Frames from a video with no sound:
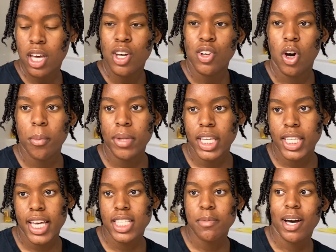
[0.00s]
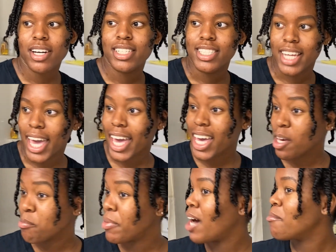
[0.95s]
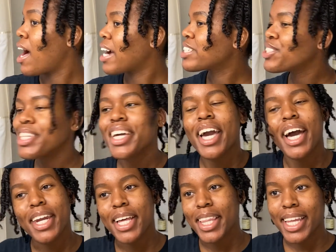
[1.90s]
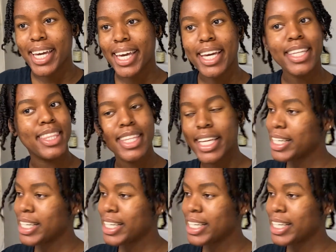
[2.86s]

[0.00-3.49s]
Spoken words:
Normally it about a day, but I'm actually kind of liking